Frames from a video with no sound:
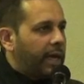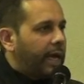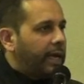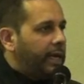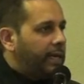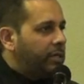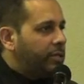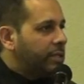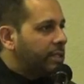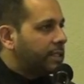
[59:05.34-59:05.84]

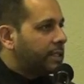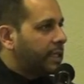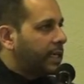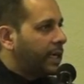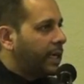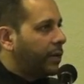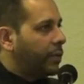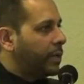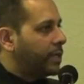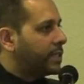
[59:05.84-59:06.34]
And
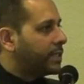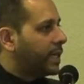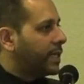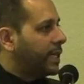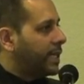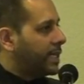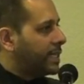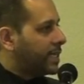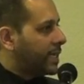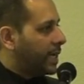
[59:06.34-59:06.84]
interestingly, we
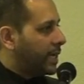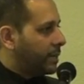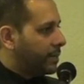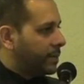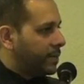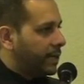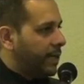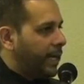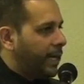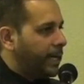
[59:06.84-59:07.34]
study
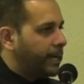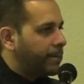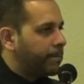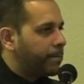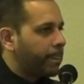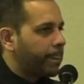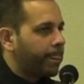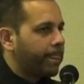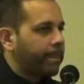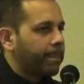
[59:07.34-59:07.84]
Islam today,
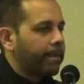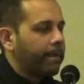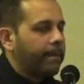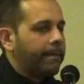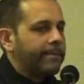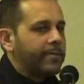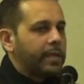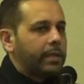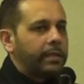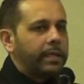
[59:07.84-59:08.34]

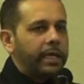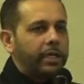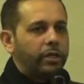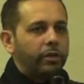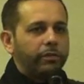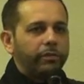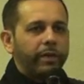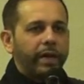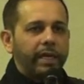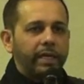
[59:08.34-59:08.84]
that
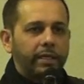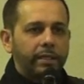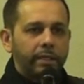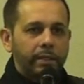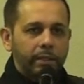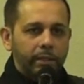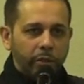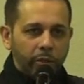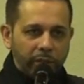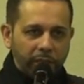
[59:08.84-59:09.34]
you
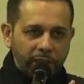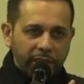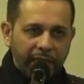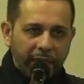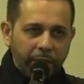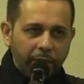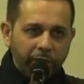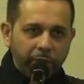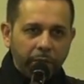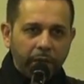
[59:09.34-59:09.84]
find during the
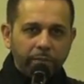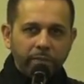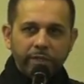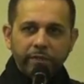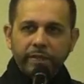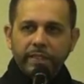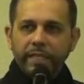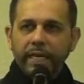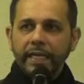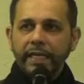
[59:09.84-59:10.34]
time of Imam
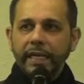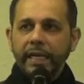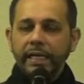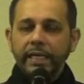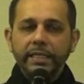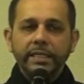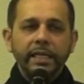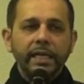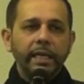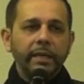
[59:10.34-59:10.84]
Ja'far al-Sadiq
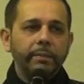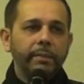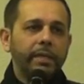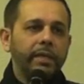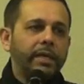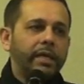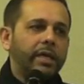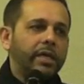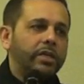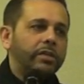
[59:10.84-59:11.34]
alayhi salam,
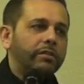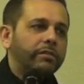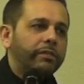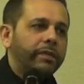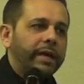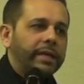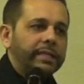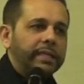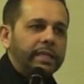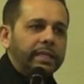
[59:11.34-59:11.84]
you
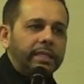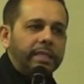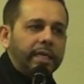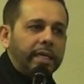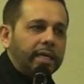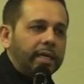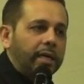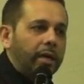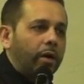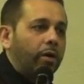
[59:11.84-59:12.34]
find that
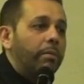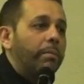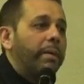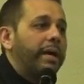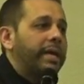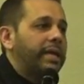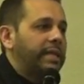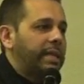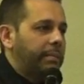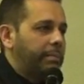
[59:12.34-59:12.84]
the
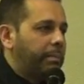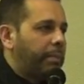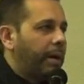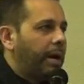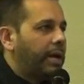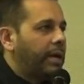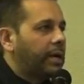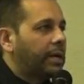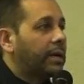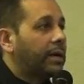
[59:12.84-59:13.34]
Umayyad
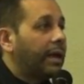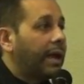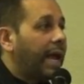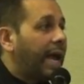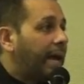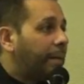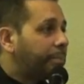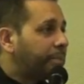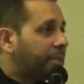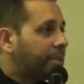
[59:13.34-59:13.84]
Empire
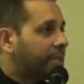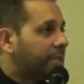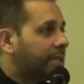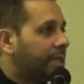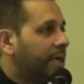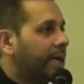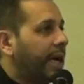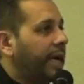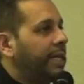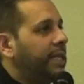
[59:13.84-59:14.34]
collapsed
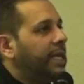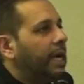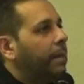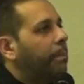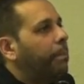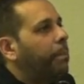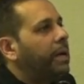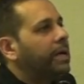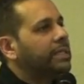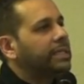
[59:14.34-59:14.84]
and the
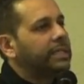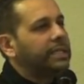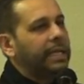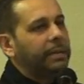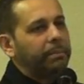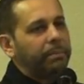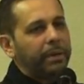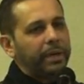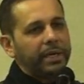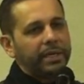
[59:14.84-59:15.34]
Abbasid
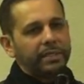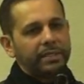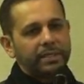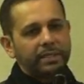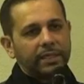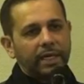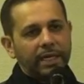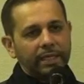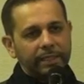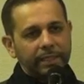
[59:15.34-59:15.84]
Empire
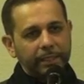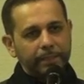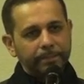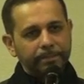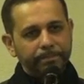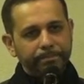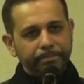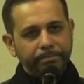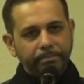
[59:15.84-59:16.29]
started